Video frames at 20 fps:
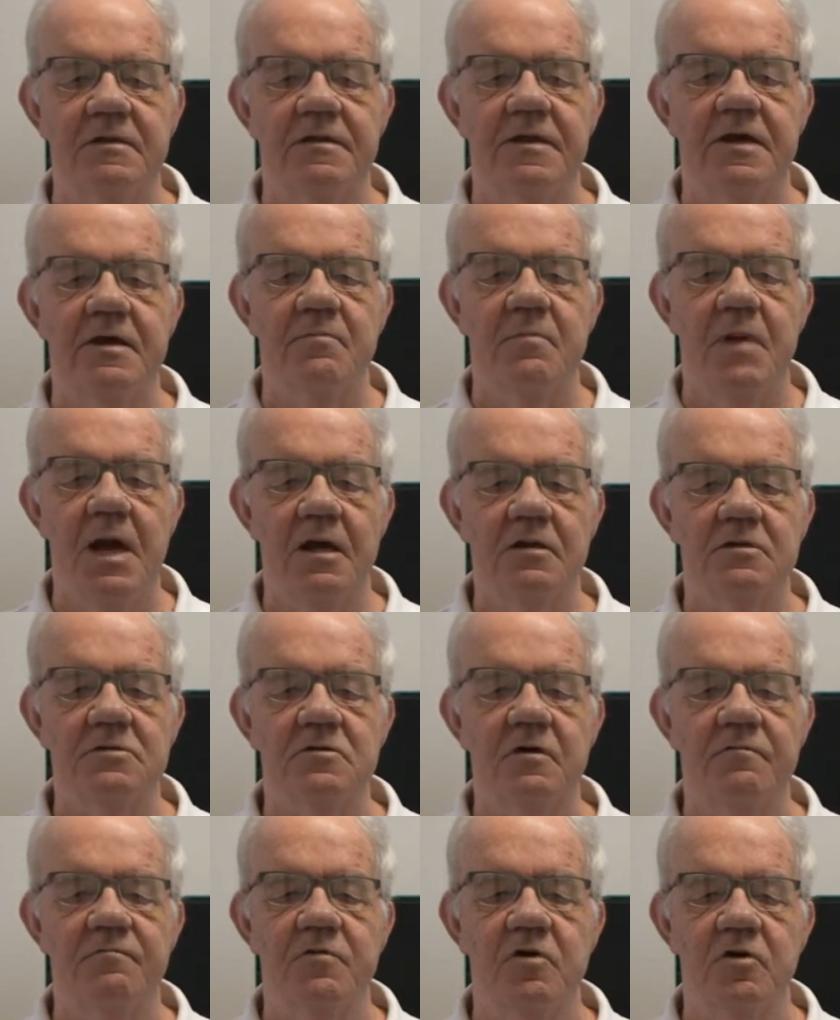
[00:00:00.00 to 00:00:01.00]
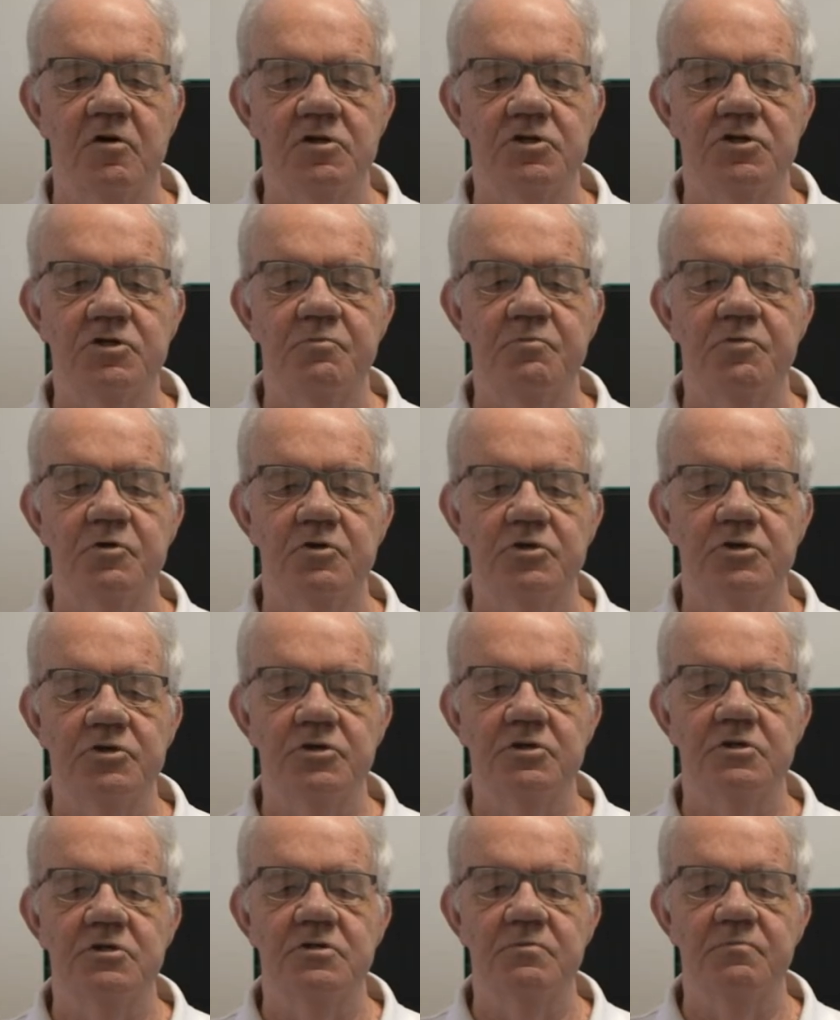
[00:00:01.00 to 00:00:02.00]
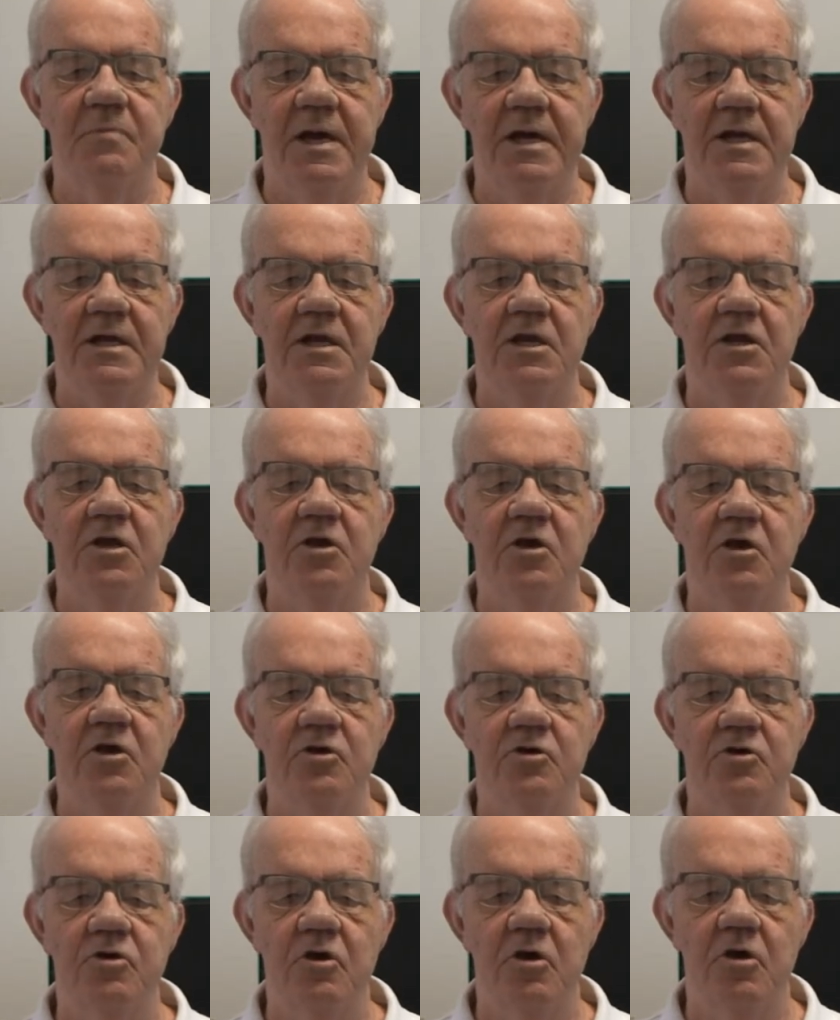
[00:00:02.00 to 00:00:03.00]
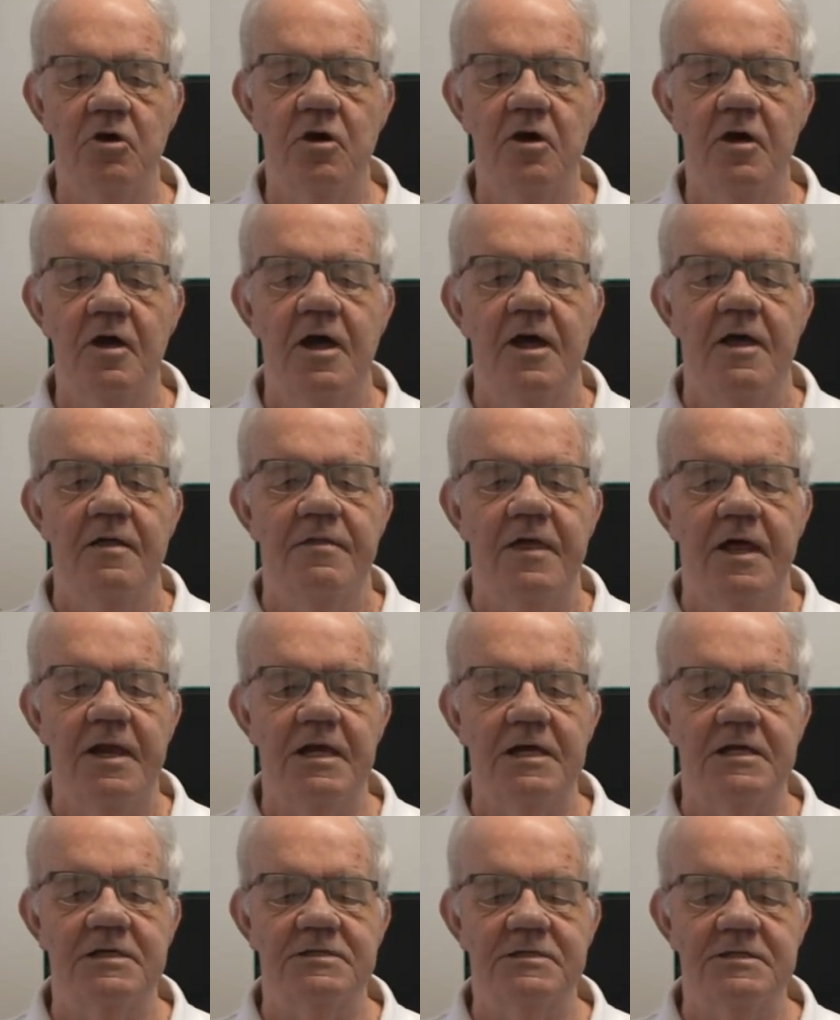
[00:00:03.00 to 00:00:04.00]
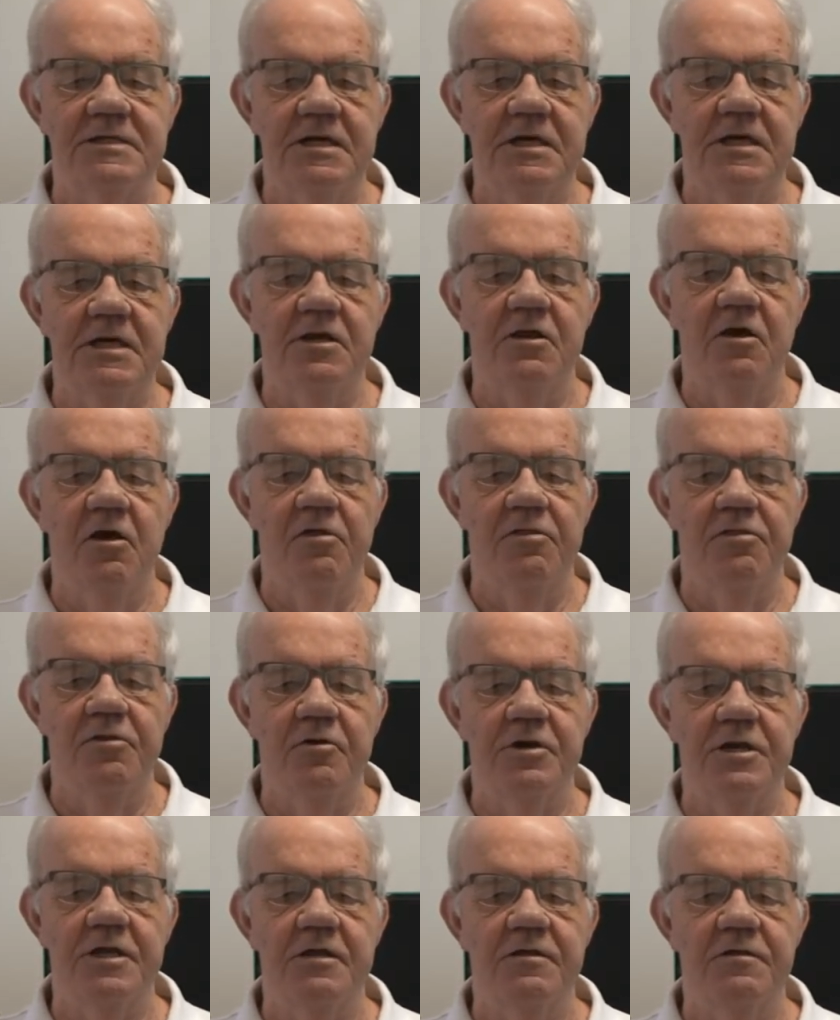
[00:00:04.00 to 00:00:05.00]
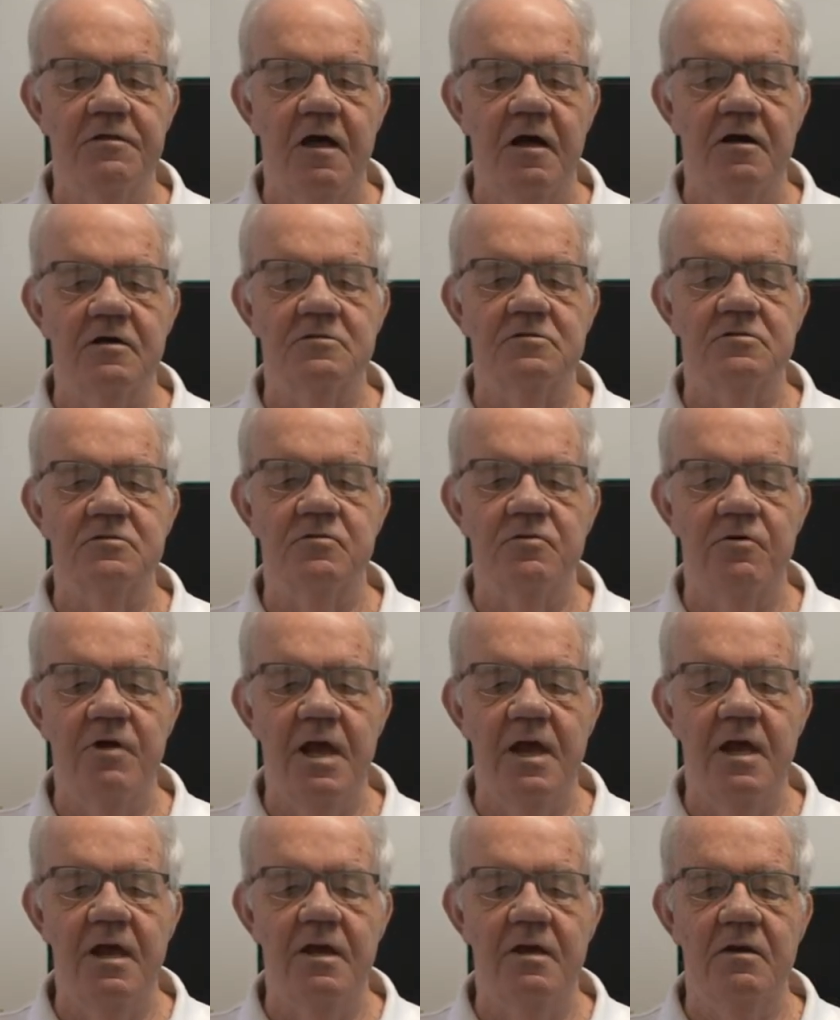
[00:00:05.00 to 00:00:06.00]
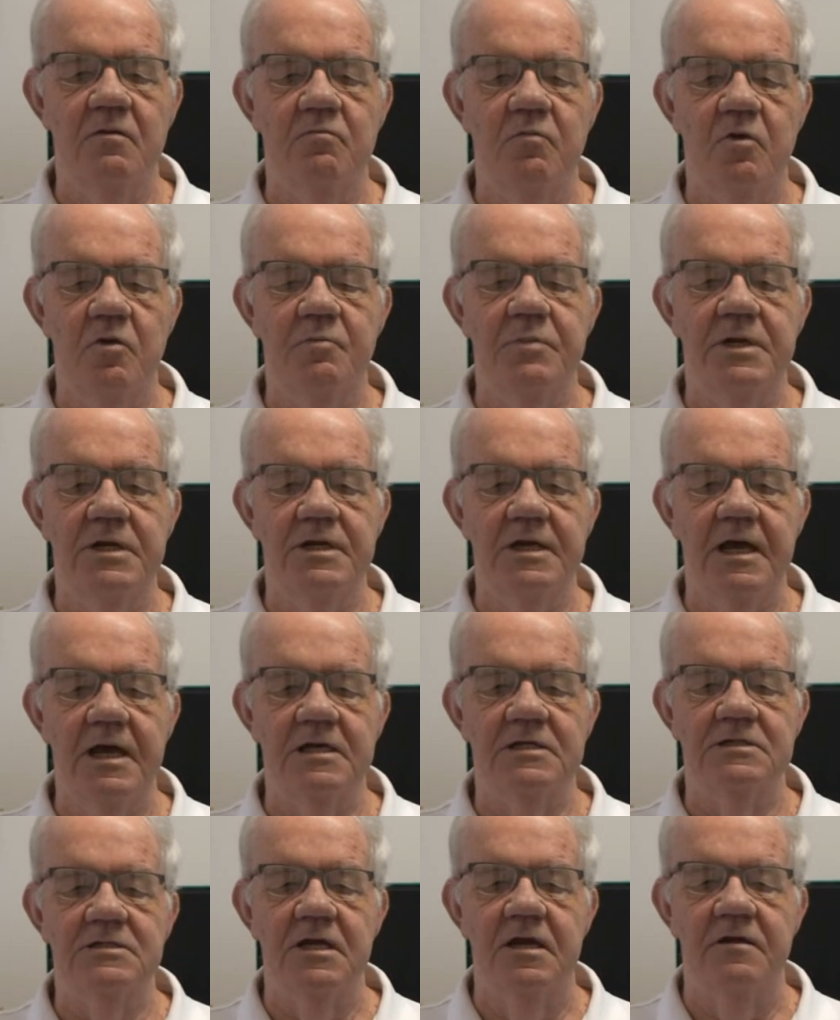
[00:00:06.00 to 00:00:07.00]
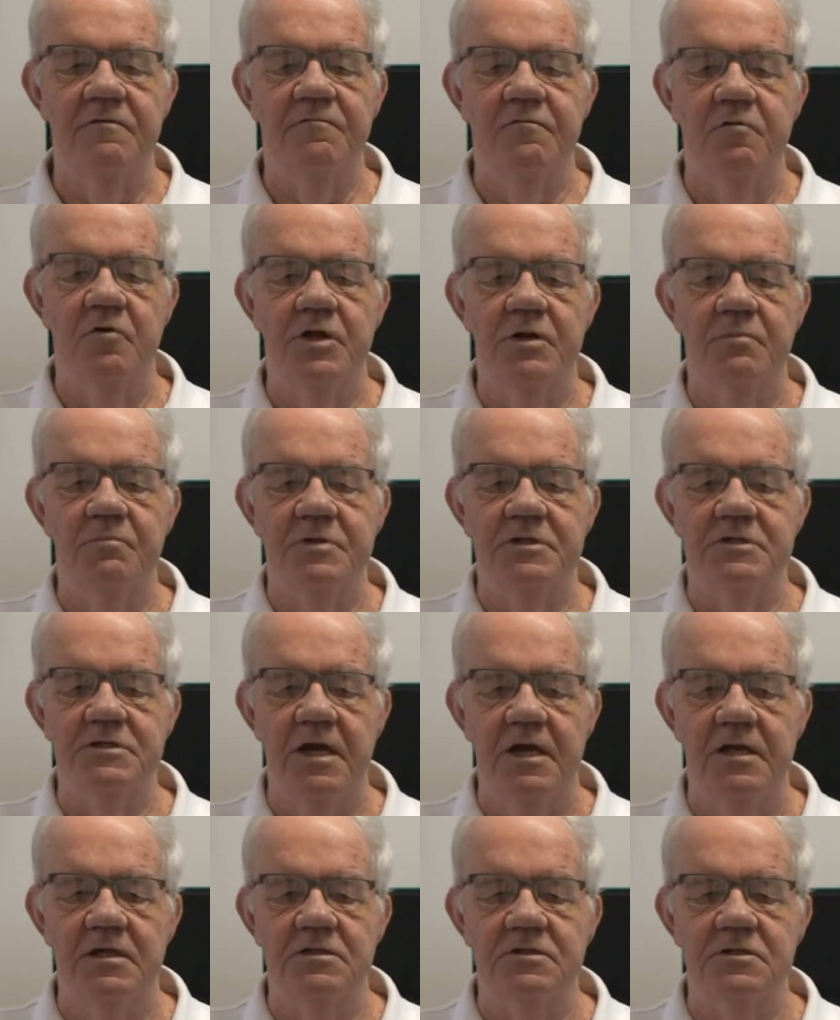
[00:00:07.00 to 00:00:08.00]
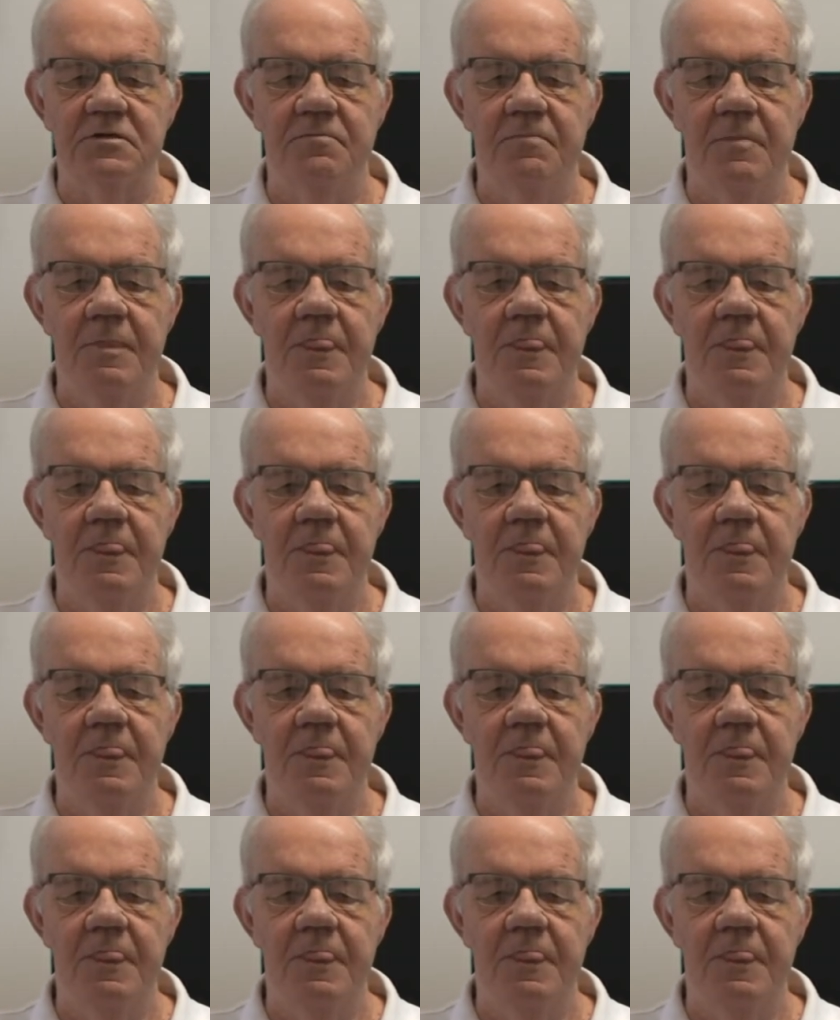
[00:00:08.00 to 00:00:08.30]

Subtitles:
The amount of contributions made in a year that exceed 30,000 Rand will be taxed at 40%.